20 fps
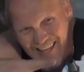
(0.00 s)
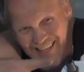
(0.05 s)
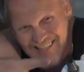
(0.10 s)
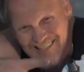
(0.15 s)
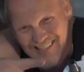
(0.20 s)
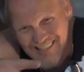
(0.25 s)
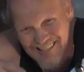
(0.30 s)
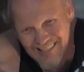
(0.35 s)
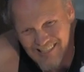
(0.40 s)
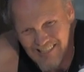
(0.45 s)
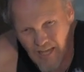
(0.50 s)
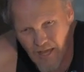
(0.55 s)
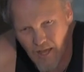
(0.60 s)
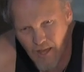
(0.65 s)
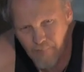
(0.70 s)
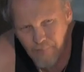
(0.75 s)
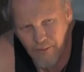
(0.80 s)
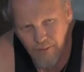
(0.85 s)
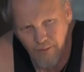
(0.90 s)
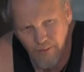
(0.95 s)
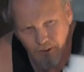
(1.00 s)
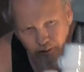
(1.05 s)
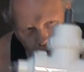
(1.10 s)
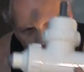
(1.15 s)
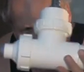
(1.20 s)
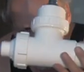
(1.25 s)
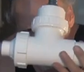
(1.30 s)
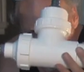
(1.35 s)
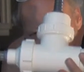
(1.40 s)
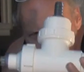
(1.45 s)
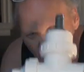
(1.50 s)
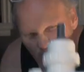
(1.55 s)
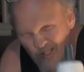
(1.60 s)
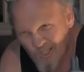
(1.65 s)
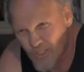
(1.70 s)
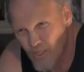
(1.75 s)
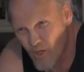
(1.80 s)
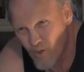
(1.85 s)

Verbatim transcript: exit the top. As it does